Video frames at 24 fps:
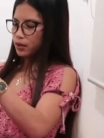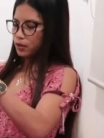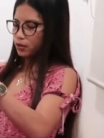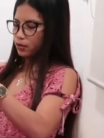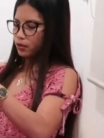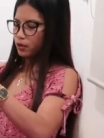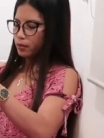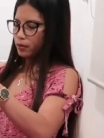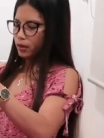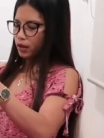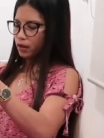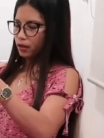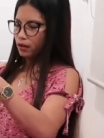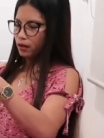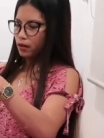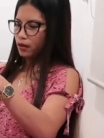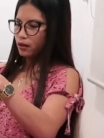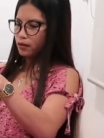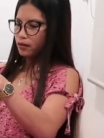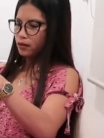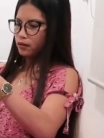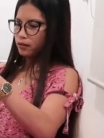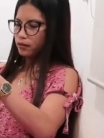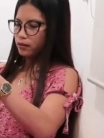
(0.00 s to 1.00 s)
not sure about the
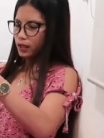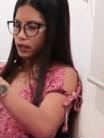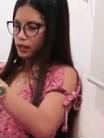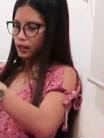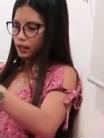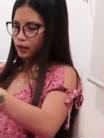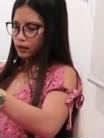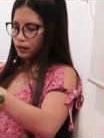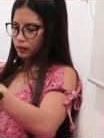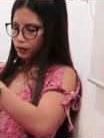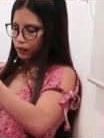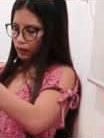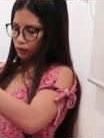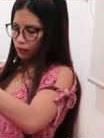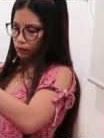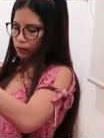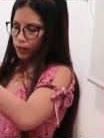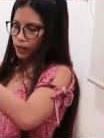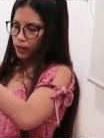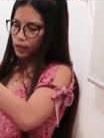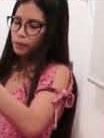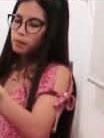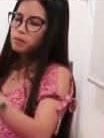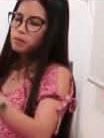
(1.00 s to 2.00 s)
color if I like it.
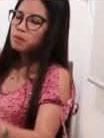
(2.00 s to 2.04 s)
But,